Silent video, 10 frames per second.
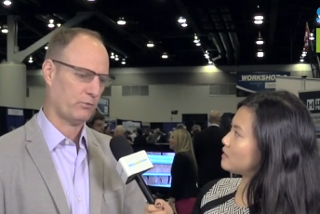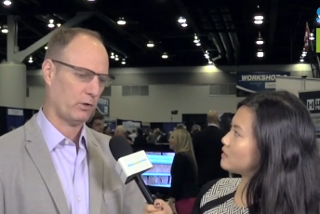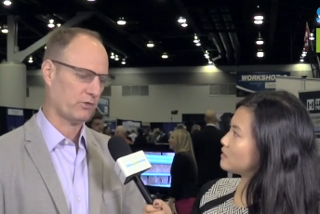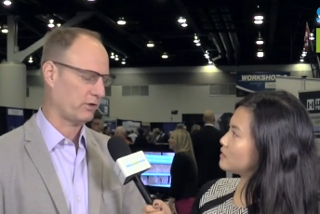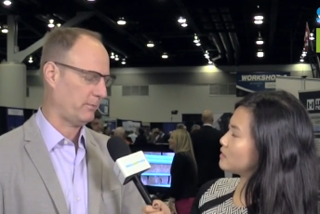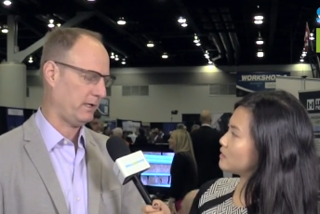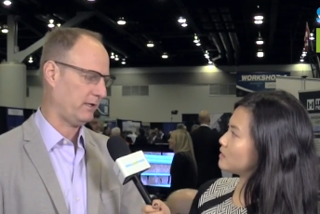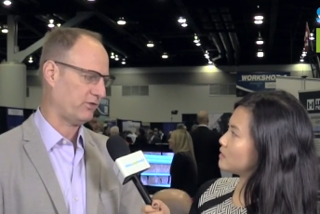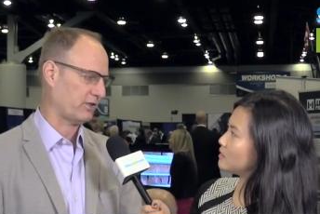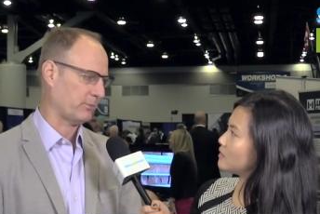Speaker 1: of oil is going to
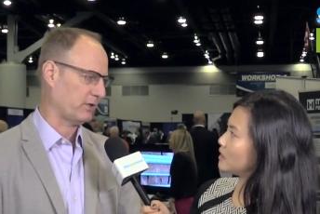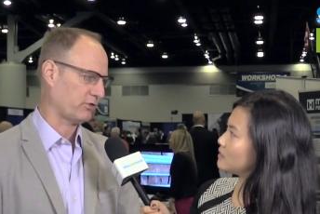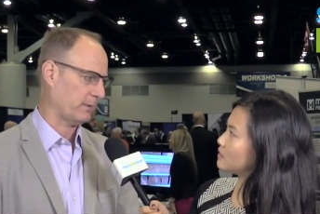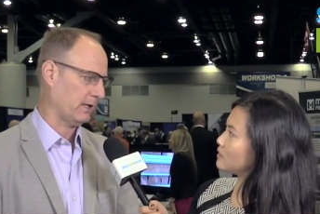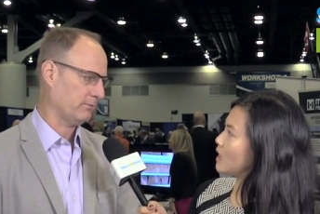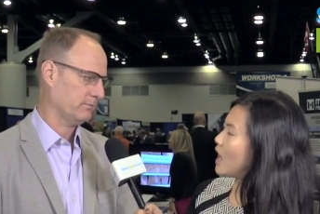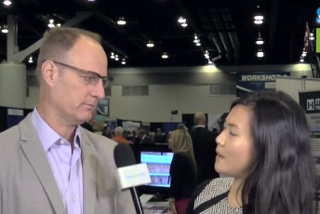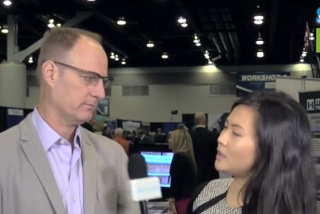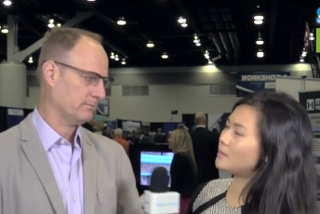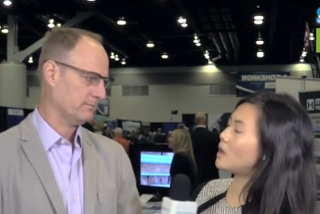be 6 months from now.
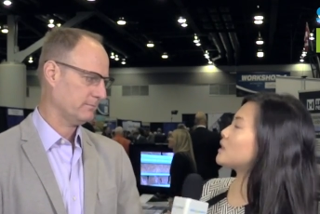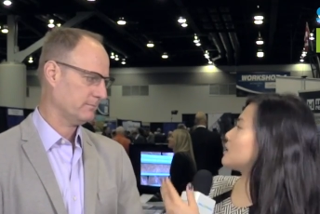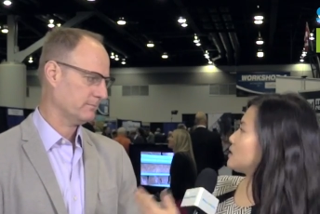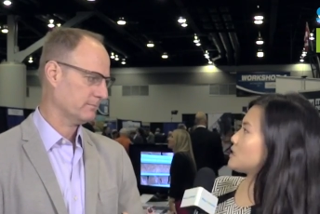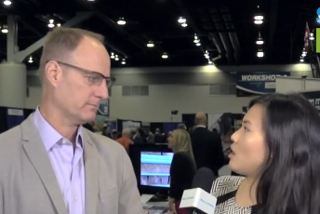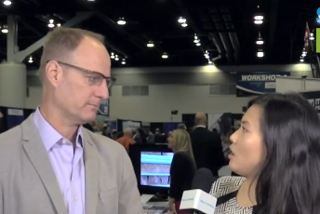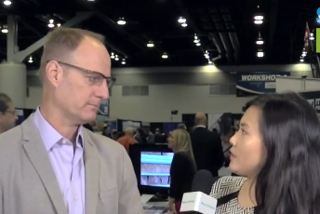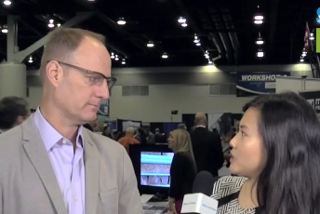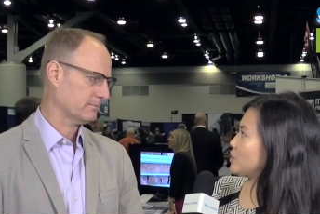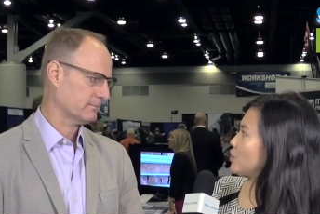I mean, amongst all
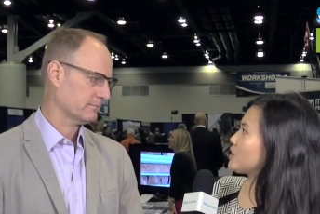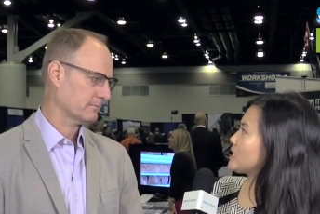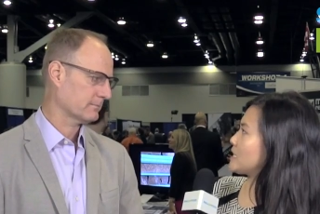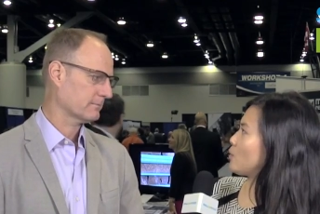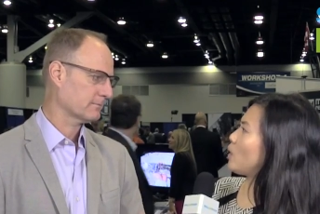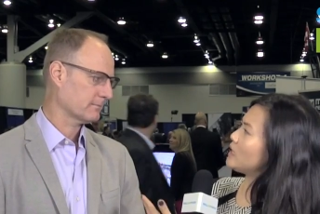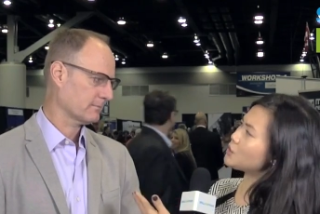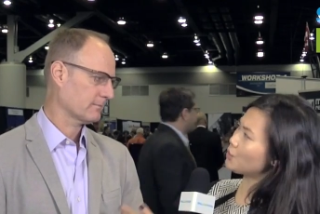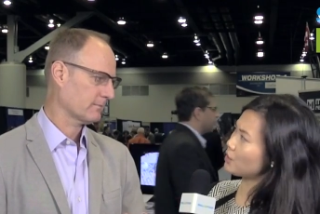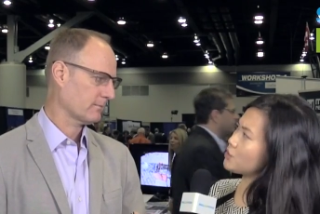this uncertainty, what
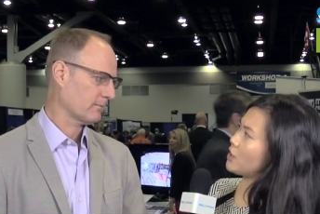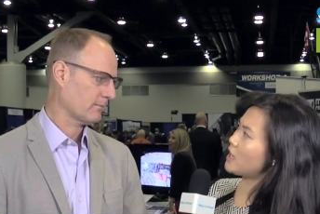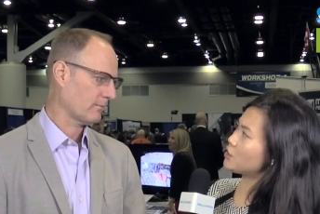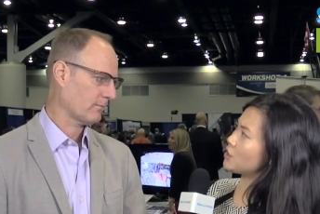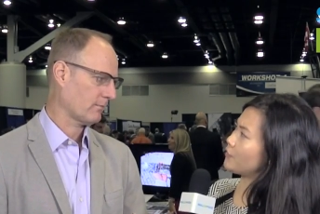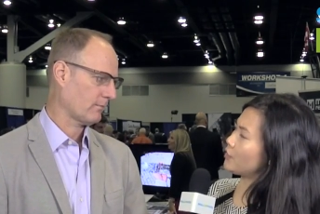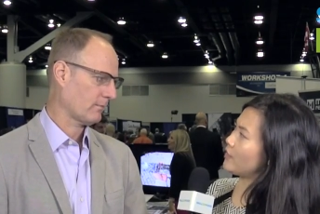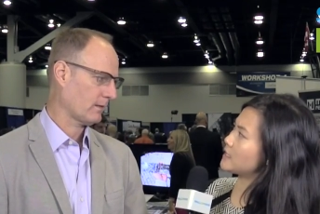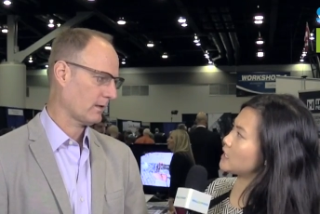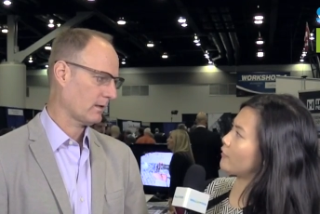is your strategy for
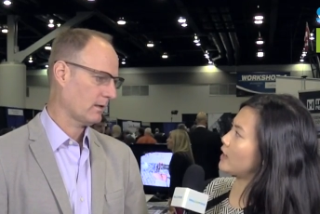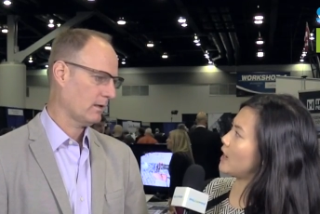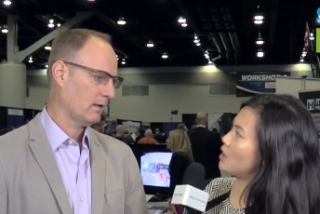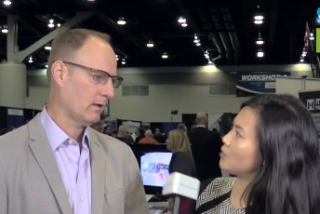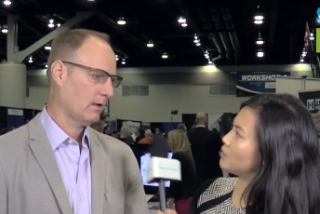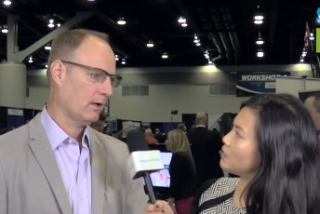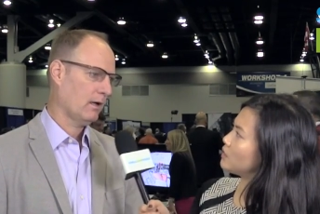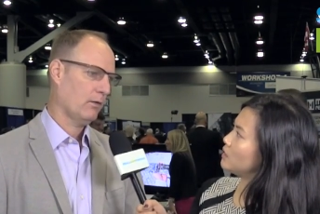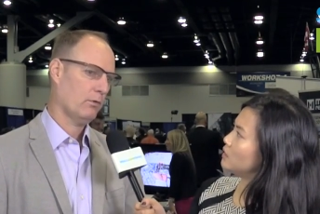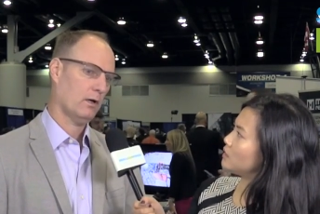investing right now?
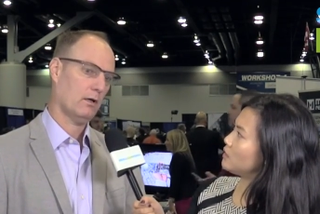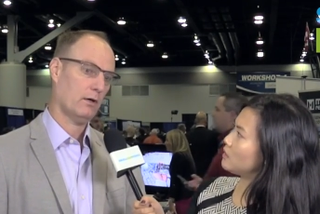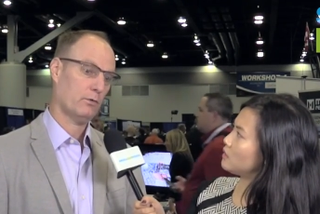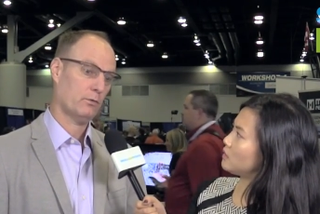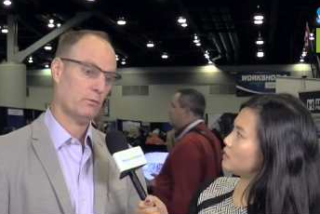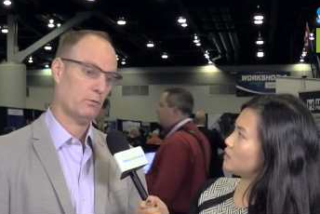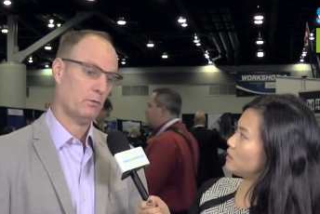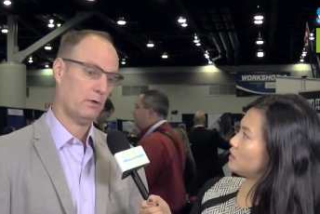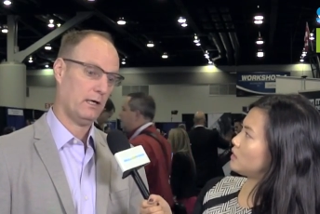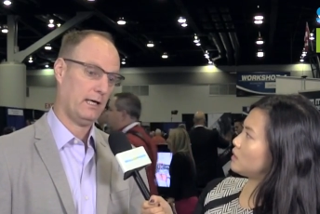
Speaker 2: Well,
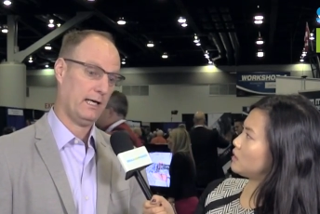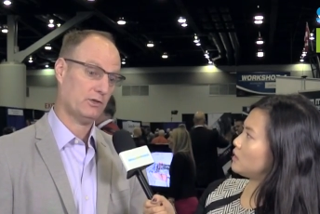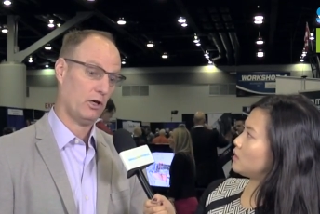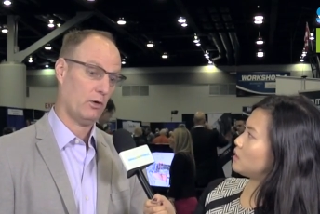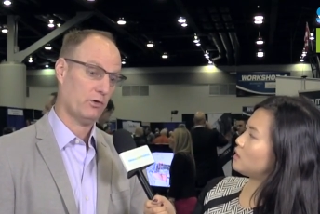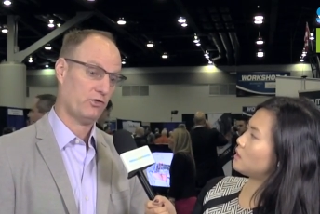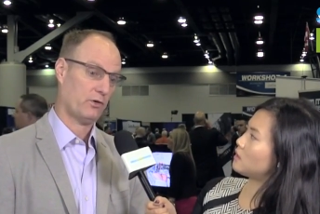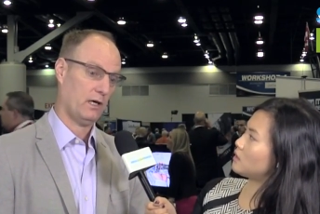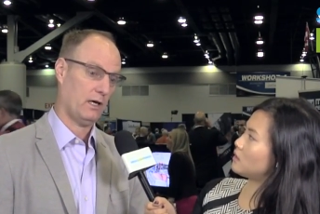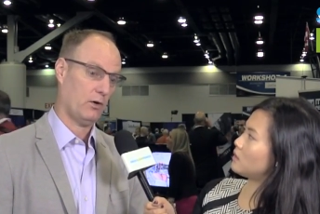as always,
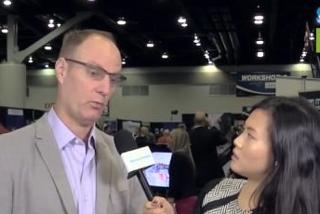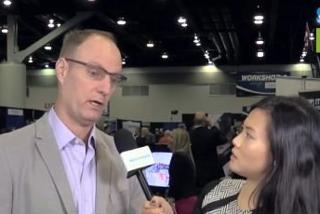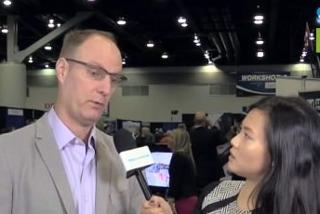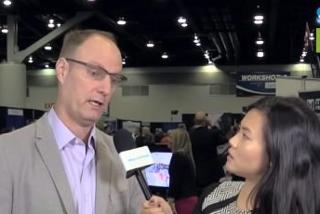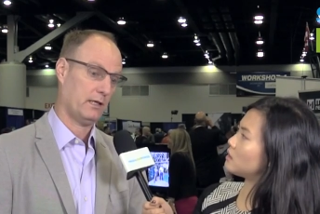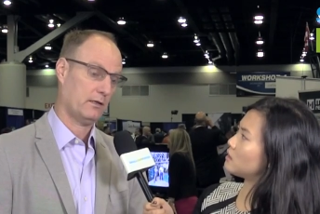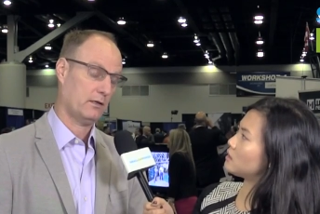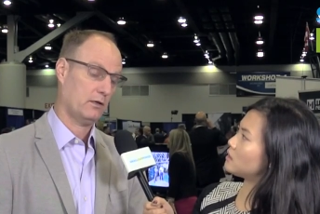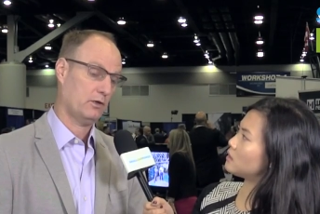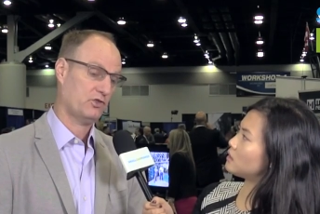we
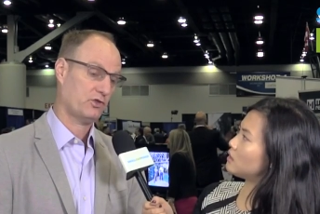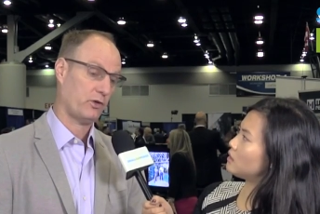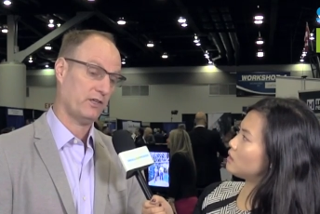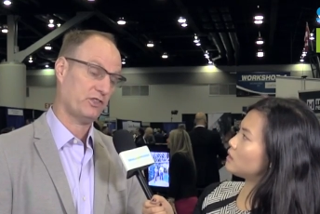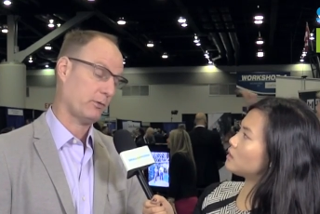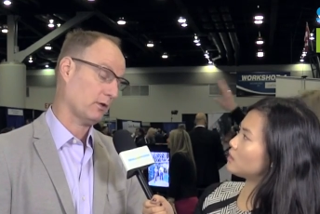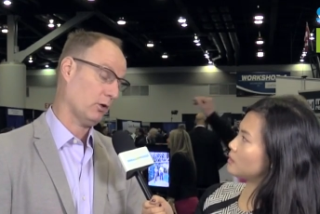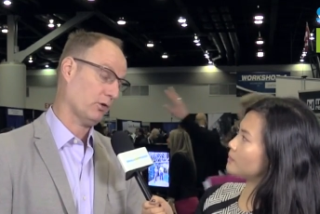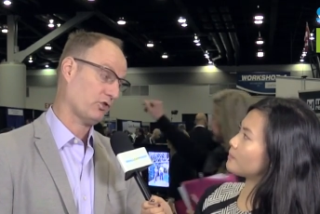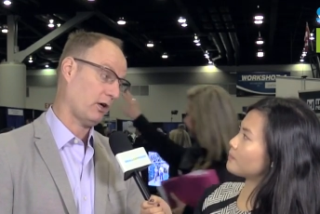try and stick with the
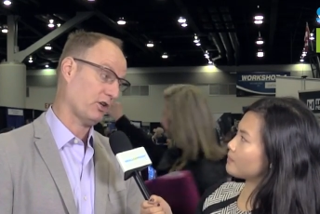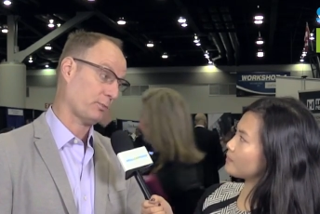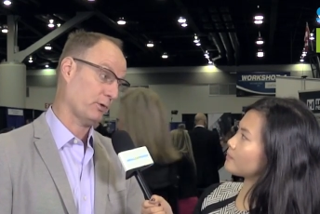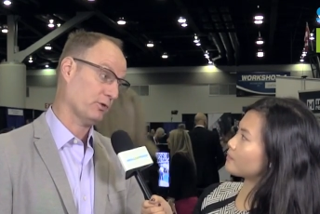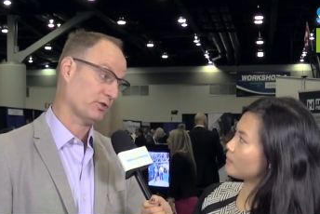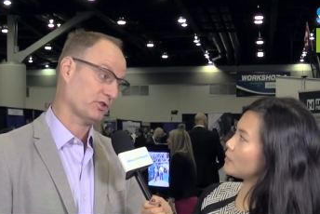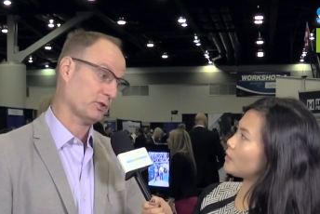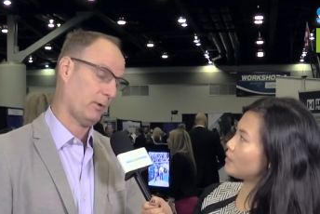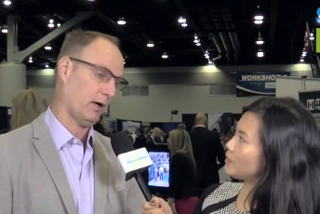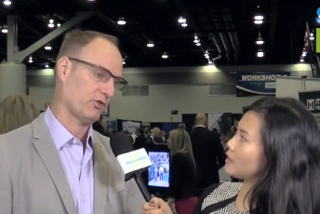lowest cost producers
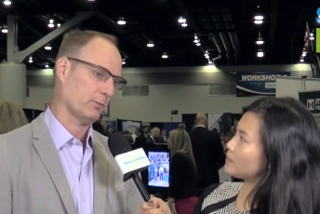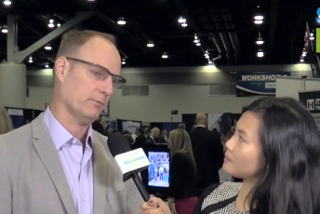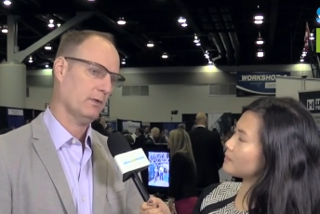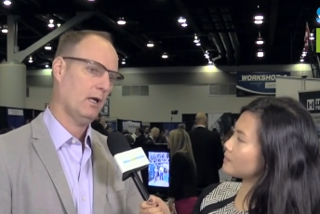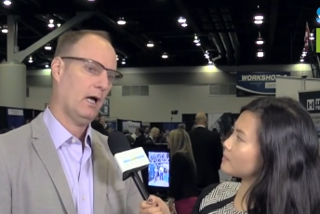as possible.